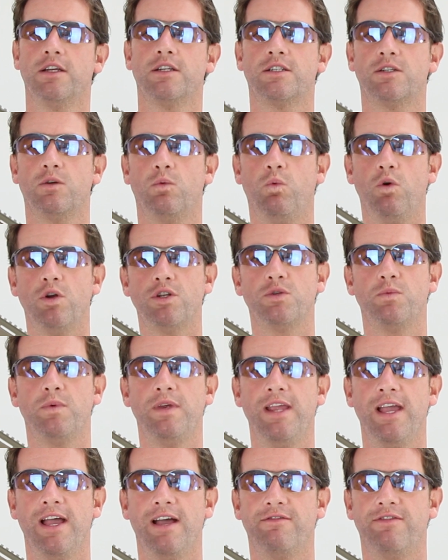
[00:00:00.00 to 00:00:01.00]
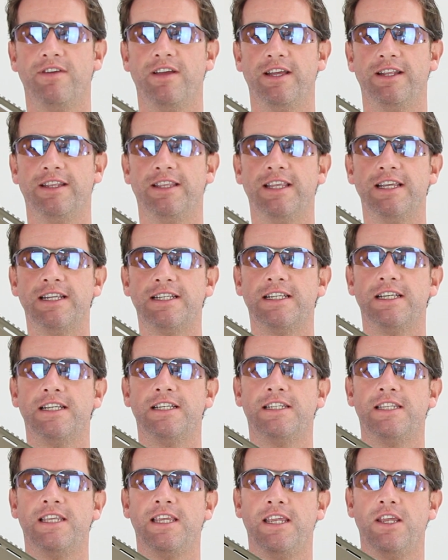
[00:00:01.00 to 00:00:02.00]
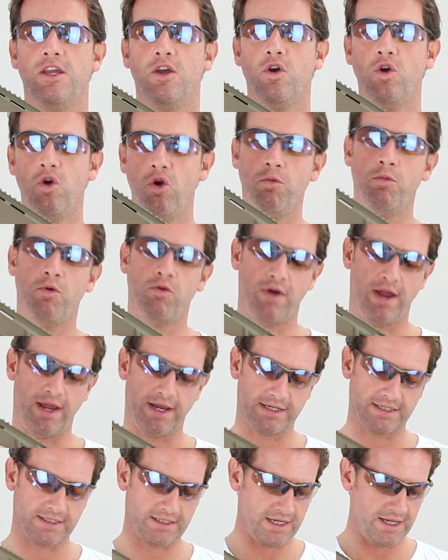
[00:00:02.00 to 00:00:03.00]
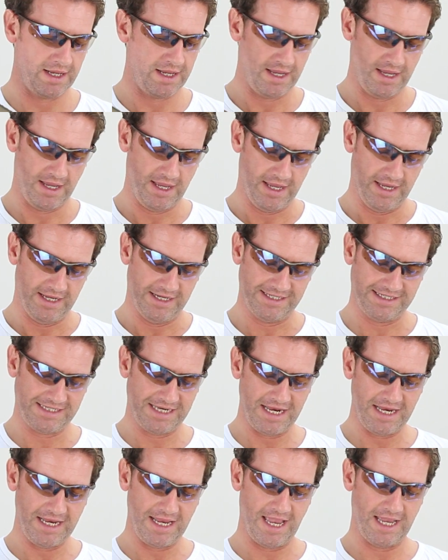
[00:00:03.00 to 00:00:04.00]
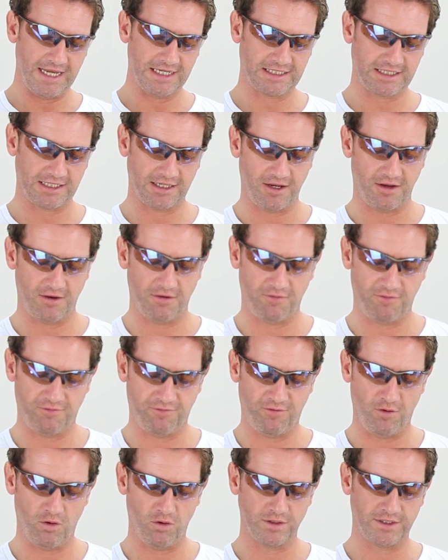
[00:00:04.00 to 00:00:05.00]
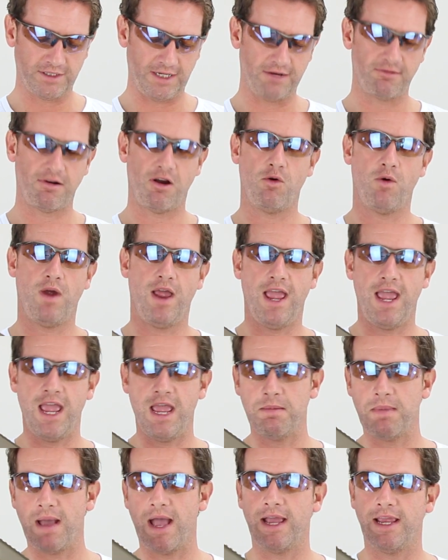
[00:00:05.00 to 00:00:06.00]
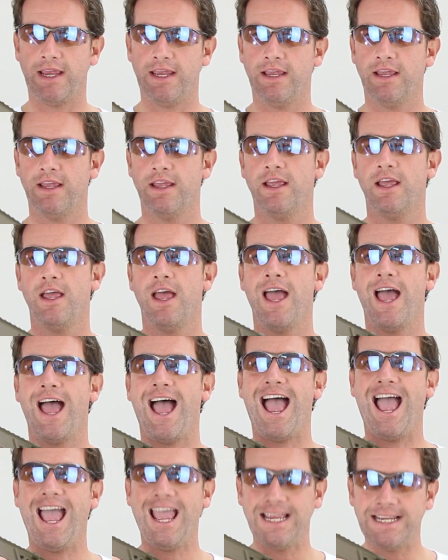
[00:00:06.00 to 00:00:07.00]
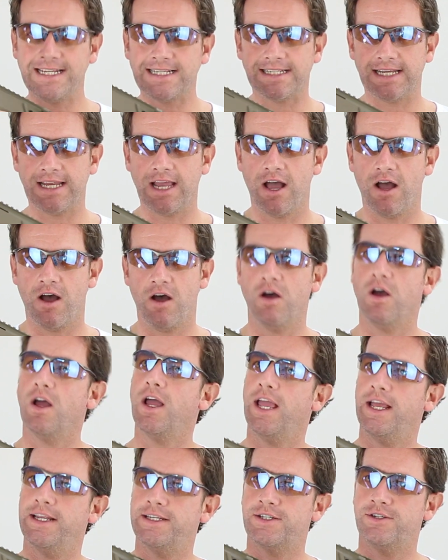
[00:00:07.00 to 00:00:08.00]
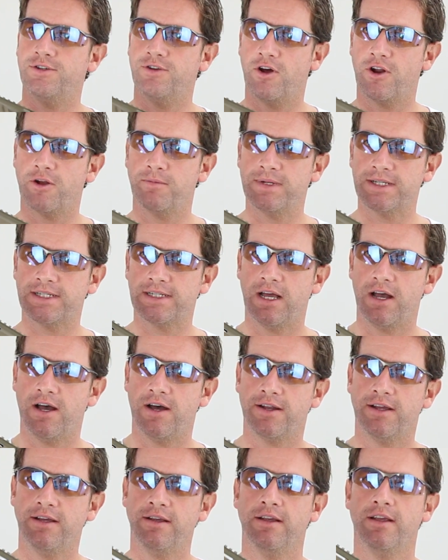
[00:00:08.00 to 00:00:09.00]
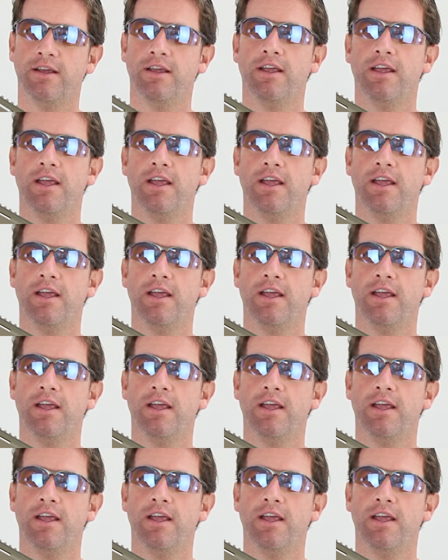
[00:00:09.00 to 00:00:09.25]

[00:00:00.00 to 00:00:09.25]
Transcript: So what do we have here? This is the Umarex TS40MA ACR. It's not a Masada,